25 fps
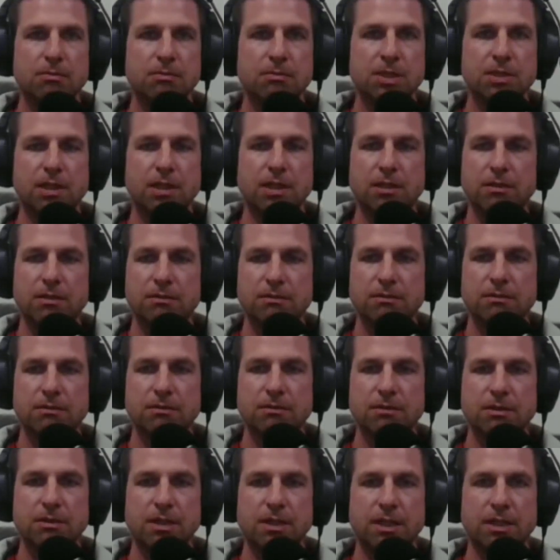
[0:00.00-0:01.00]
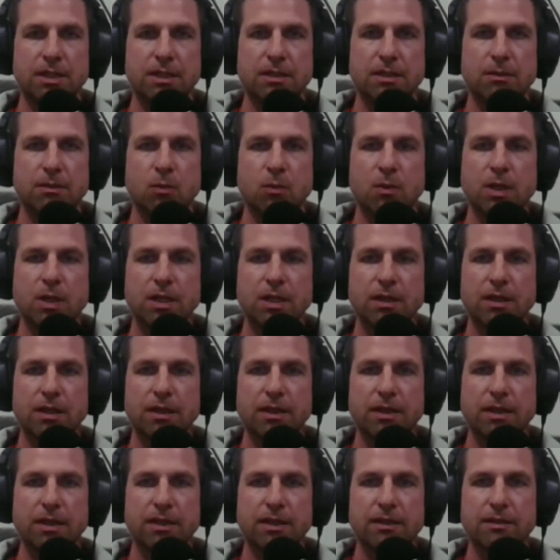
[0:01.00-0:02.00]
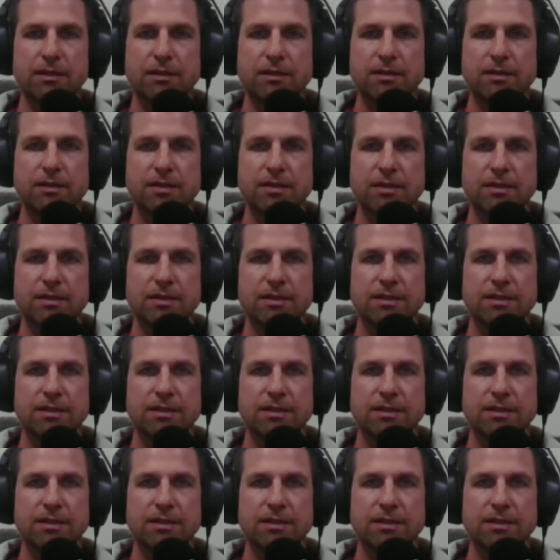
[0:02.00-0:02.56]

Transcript: Michelle, one of the things